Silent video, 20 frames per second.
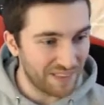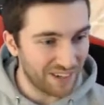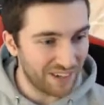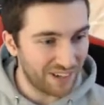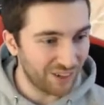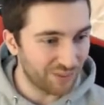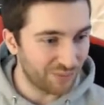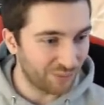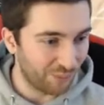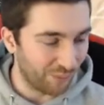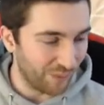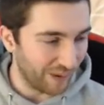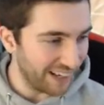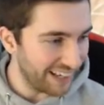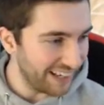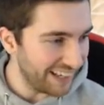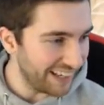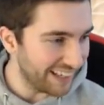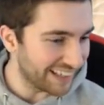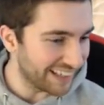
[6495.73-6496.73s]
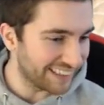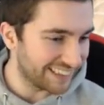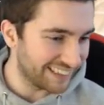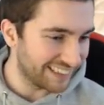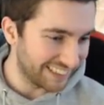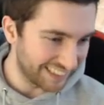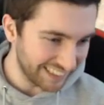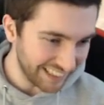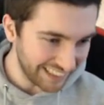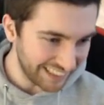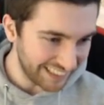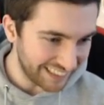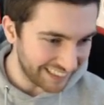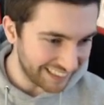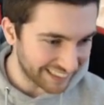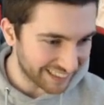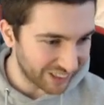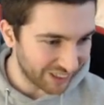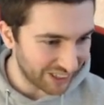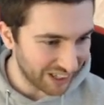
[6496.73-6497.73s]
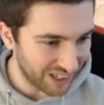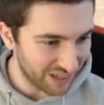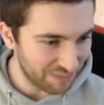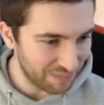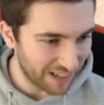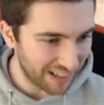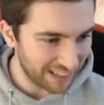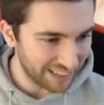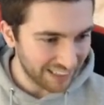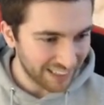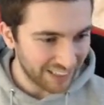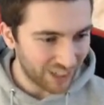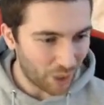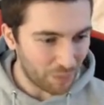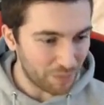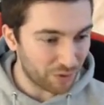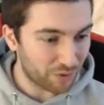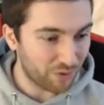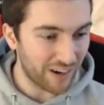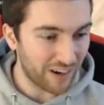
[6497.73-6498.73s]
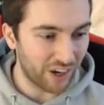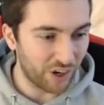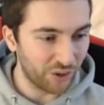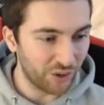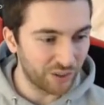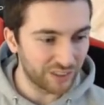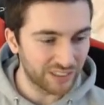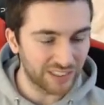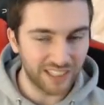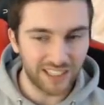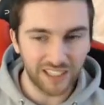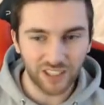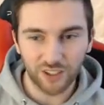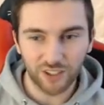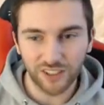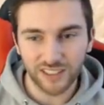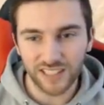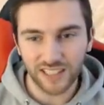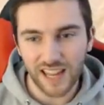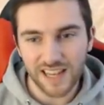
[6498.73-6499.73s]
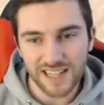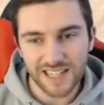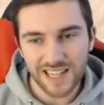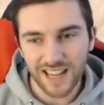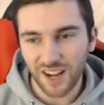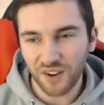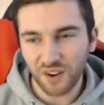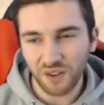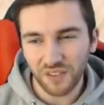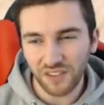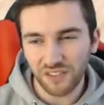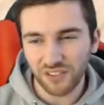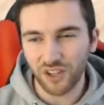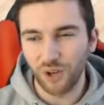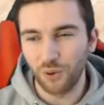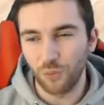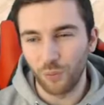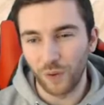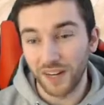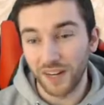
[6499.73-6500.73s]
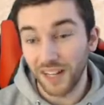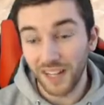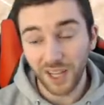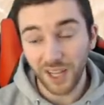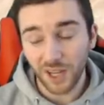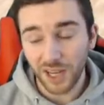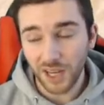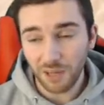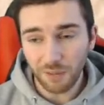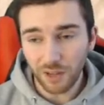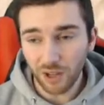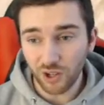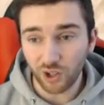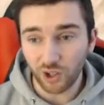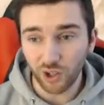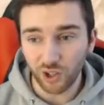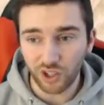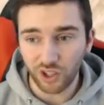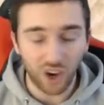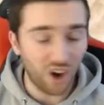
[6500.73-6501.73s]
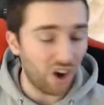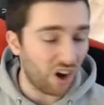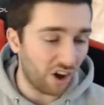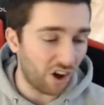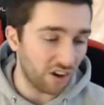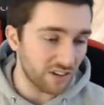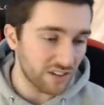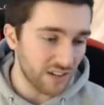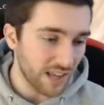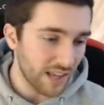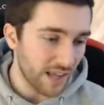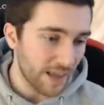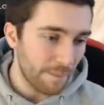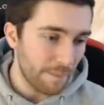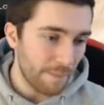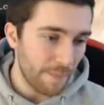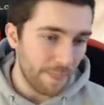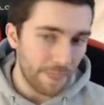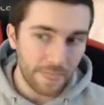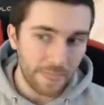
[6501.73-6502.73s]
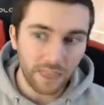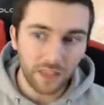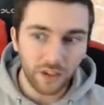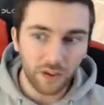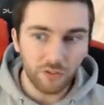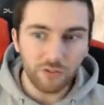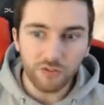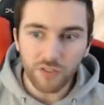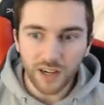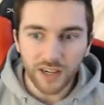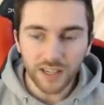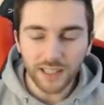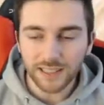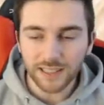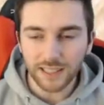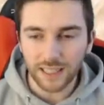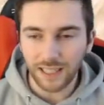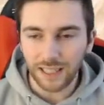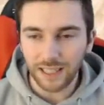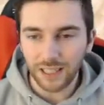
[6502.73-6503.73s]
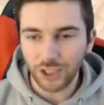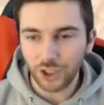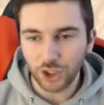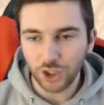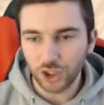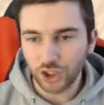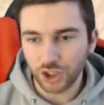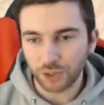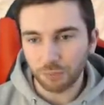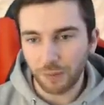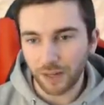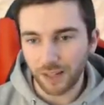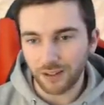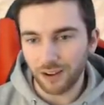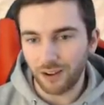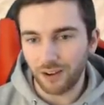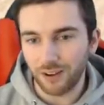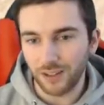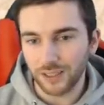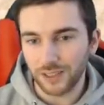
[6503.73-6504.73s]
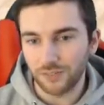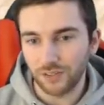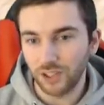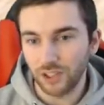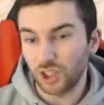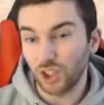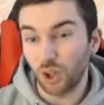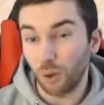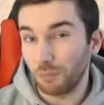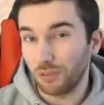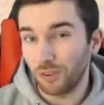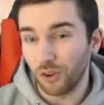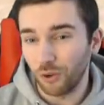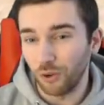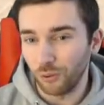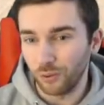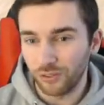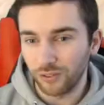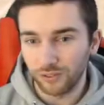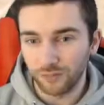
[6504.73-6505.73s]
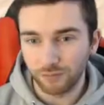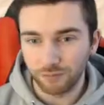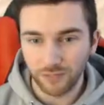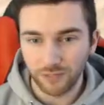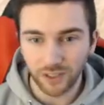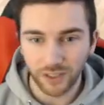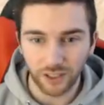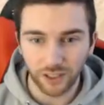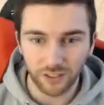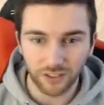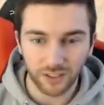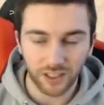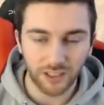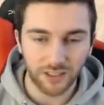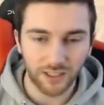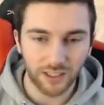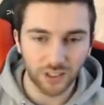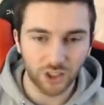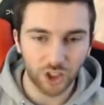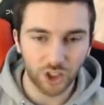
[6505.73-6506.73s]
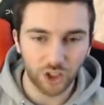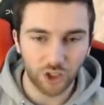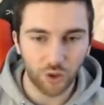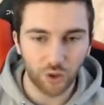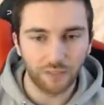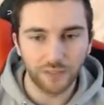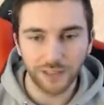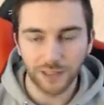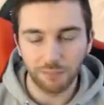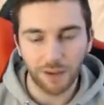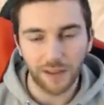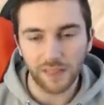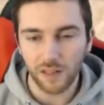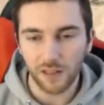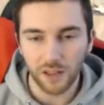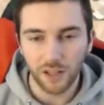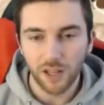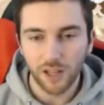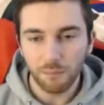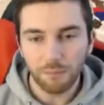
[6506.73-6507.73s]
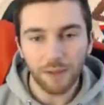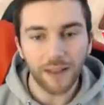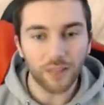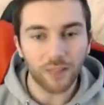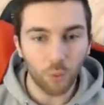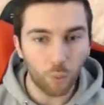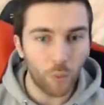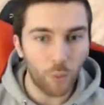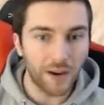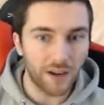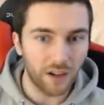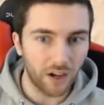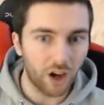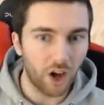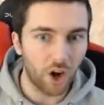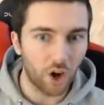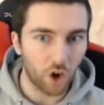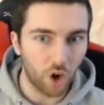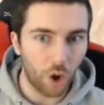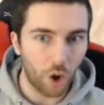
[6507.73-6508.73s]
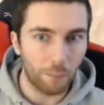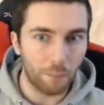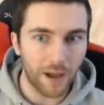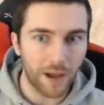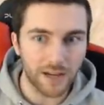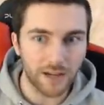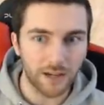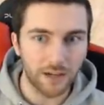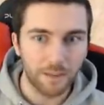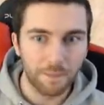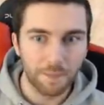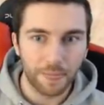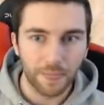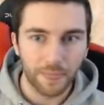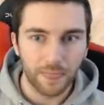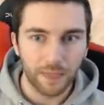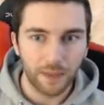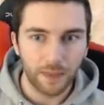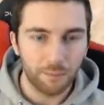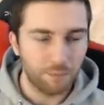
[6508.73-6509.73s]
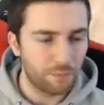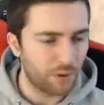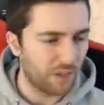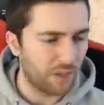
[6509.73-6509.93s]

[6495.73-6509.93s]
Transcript: last week. Jeez, go get him, man. Hope it's Greg Oden, so I need a good centre. I don't think he's going to win it. He'd be a good card. Yeah, realistically, they should just make cards for the top two. You know, they they should do. Obviously, make the make the winner a lot better. But I